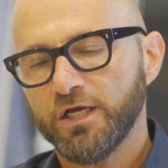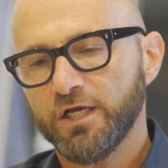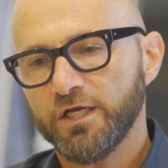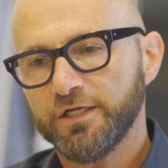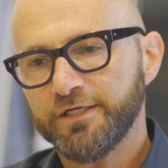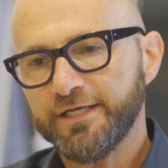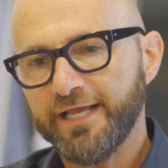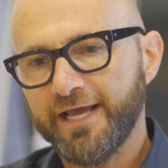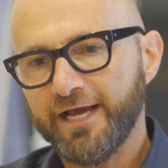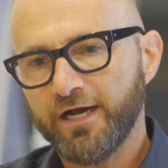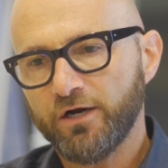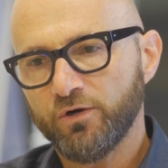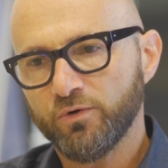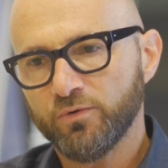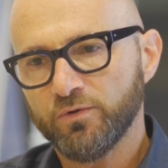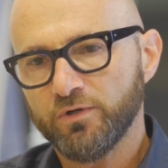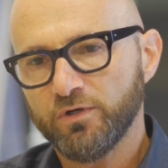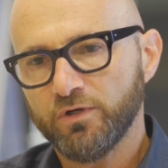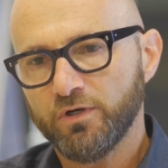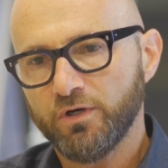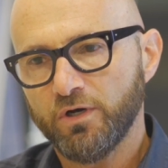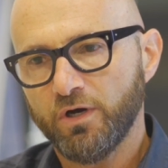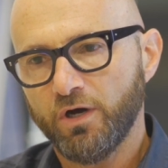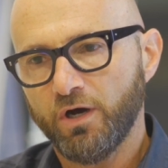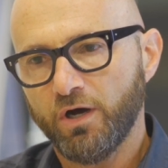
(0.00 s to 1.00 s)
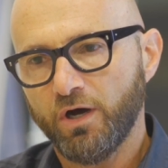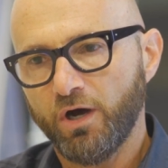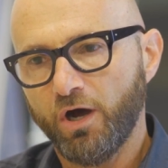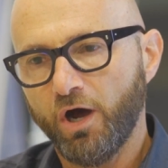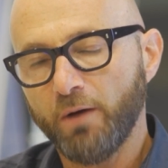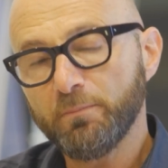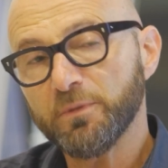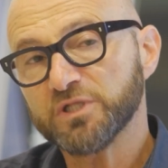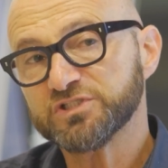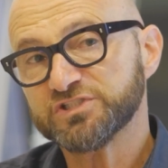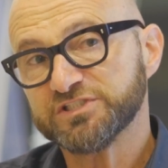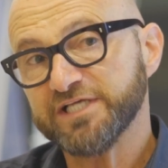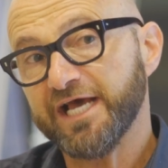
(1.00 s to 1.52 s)
Now, I'm
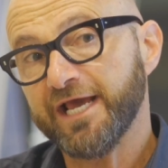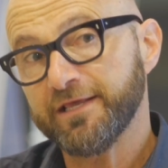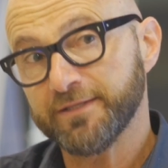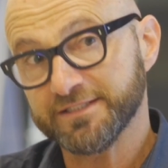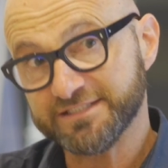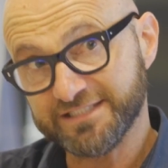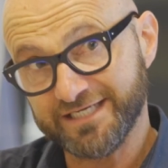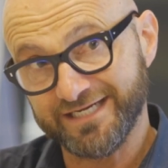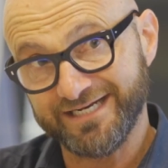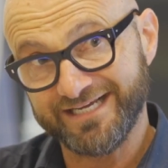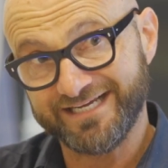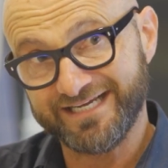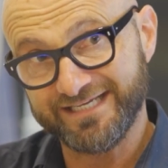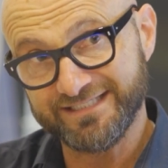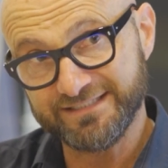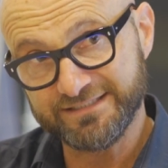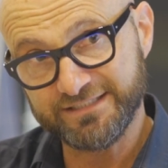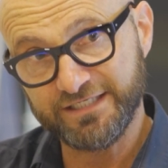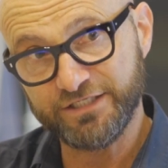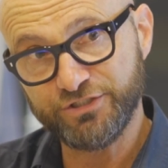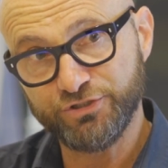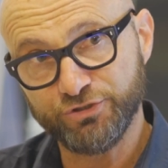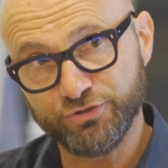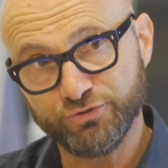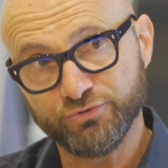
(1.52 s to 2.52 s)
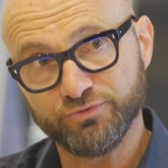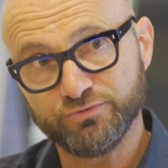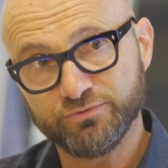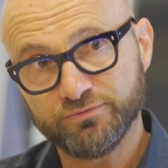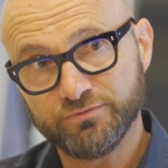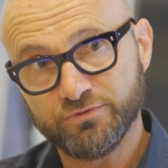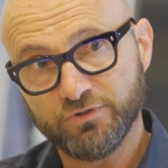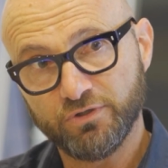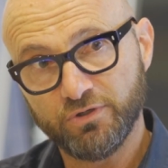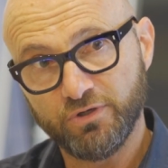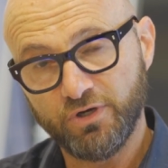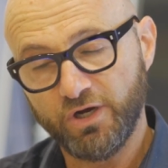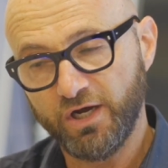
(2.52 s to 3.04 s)
not saying it's going to continue
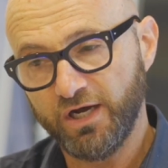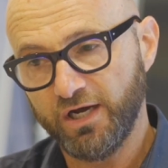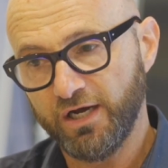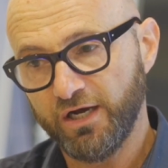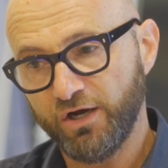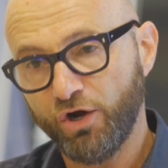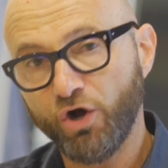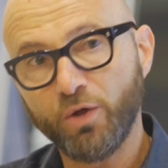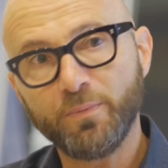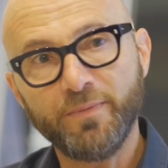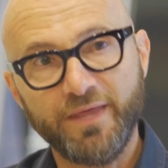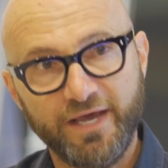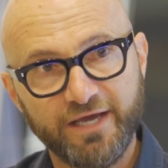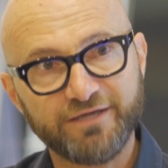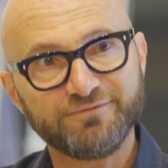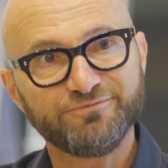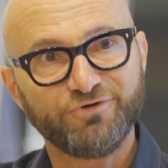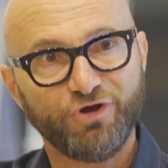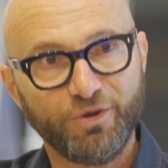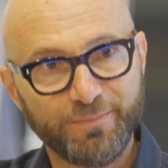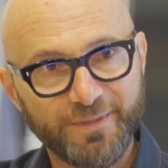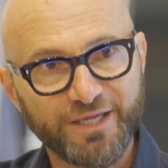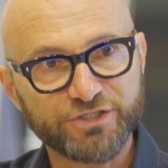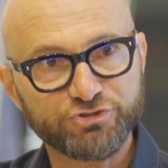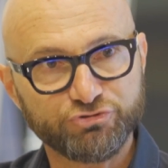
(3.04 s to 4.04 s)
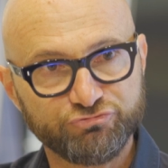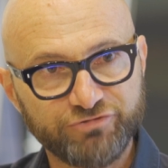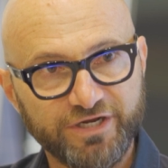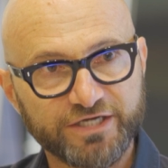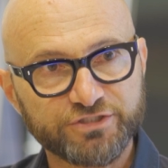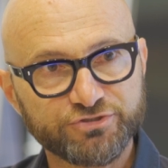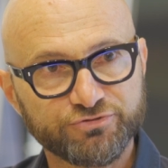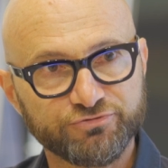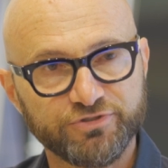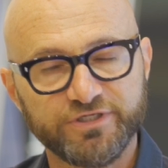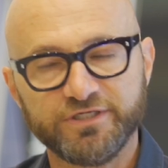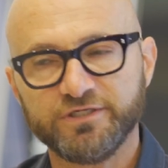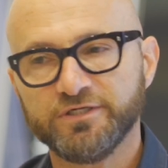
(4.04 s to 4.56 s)
on that
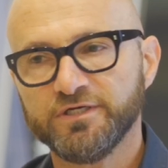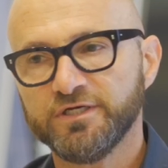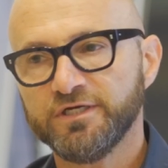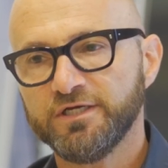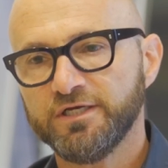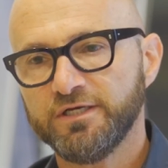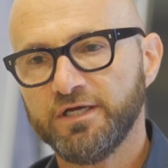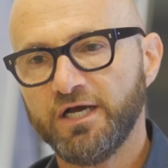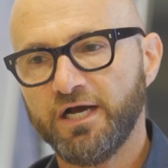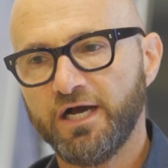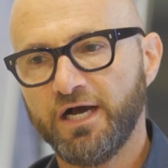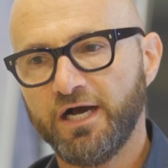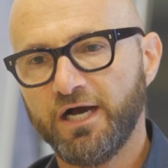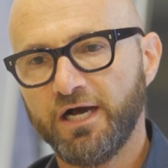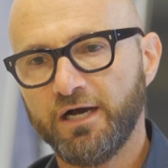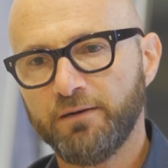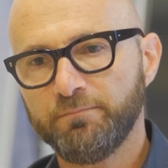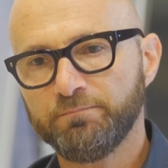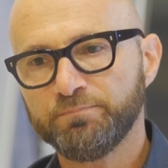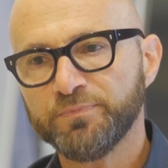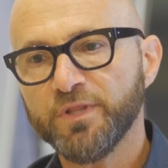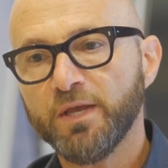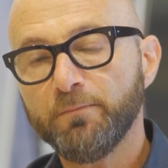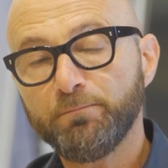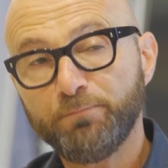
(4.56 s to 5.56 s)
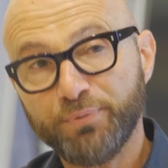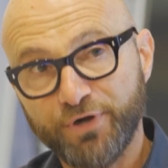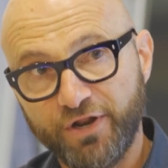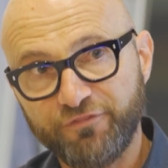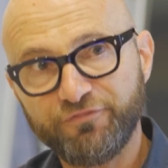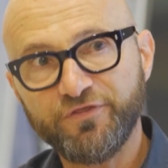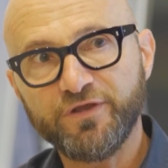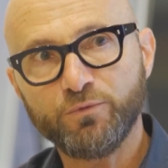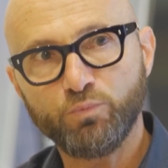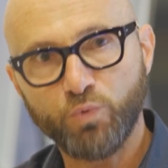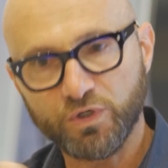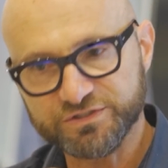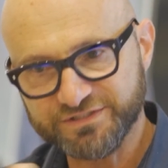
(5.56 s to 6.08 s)
trajectory, but I
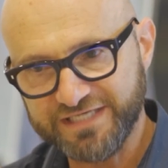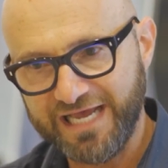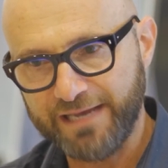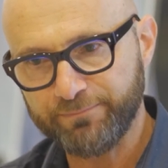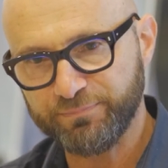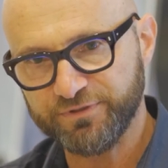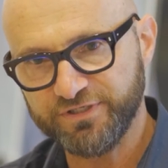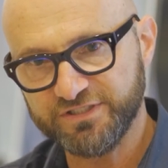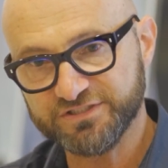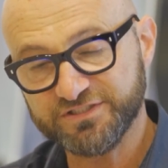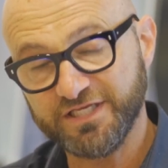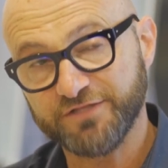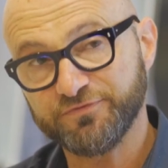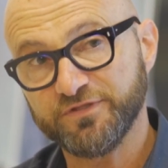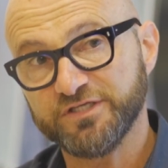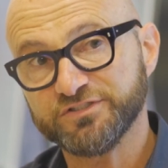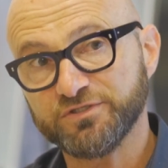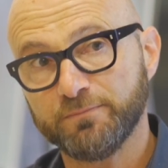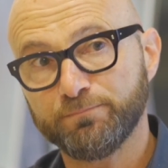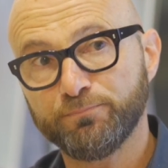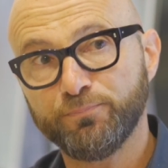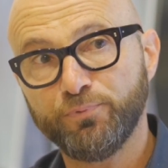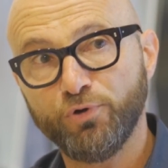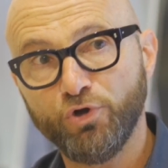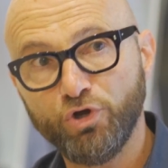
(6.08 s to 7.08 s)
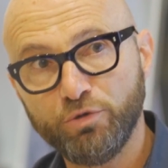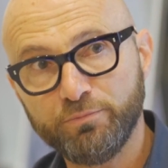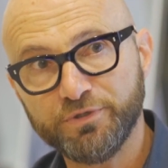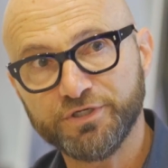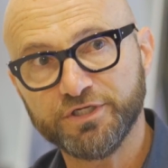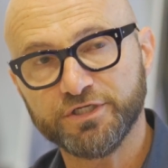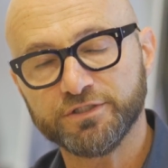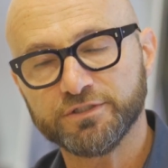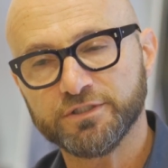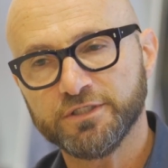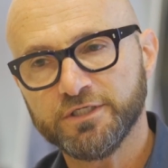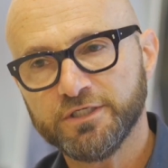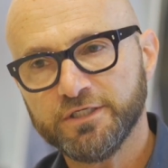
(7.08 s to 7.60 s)
think what's happened is that there's a
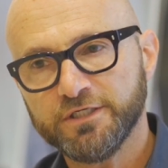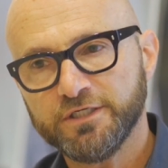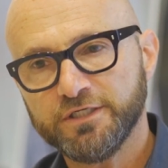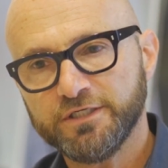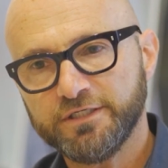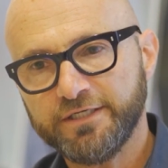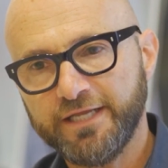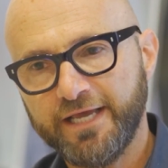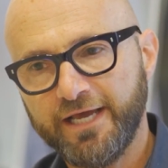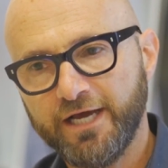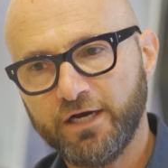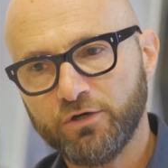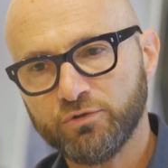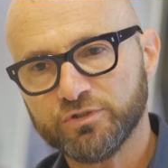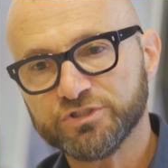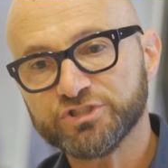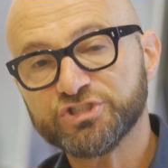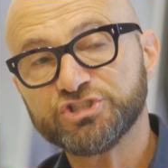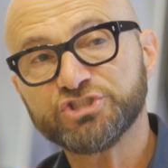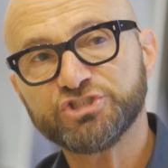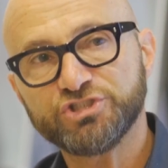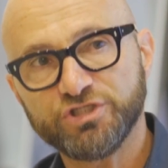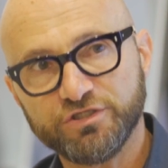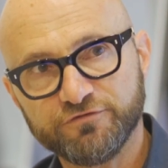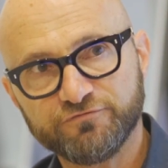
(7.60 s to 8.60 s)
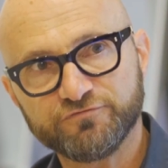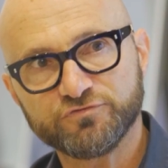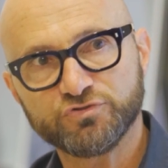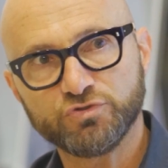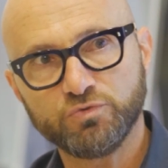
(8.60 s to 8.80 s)
permanent now shift